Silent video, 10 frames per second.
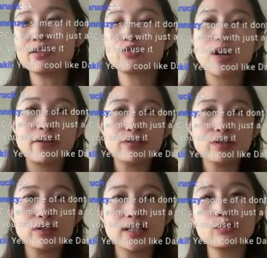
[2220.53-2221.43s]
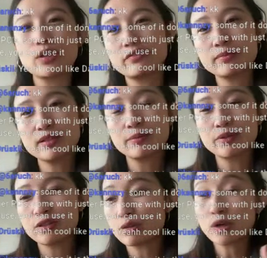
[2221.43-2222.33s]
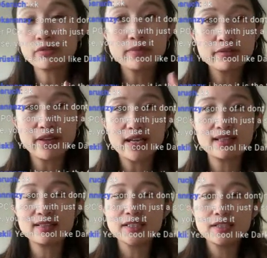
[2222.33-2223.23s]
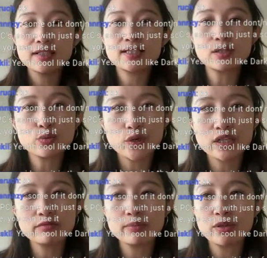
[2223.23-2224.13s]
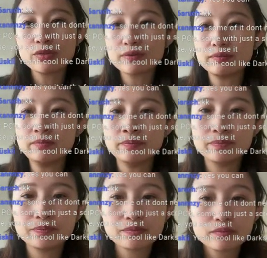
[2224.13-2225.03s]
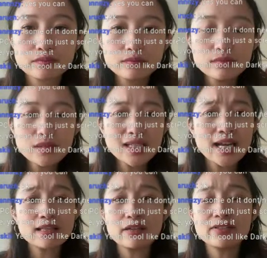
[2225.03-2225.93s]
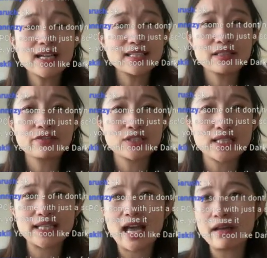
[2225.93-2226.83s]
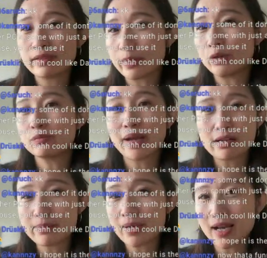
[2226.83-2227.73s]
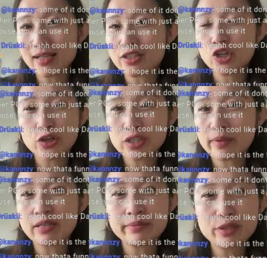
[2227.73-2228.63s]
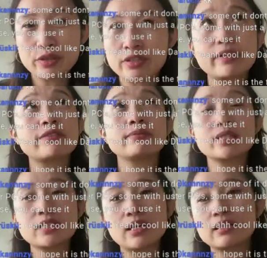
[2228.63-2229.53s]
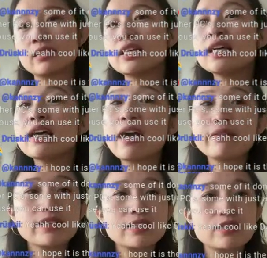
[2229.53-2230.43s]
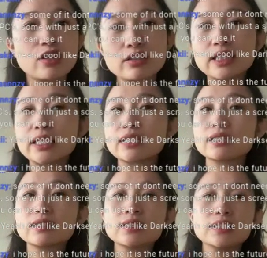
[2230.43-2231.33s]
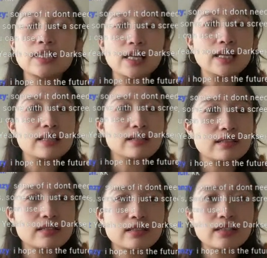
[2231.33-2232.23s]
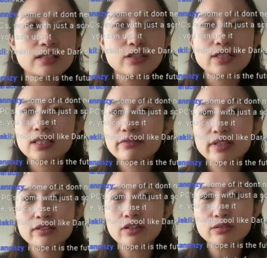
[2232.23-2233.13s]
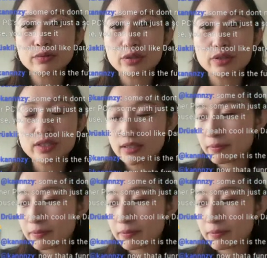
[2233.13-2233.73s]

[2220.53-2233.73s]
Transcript: and travel and work from the computer, work from the van because I was working remote. And I love the idea of just like having my own battery pack and charging my computer direct from the sun, having a Starlink, and just living on the road.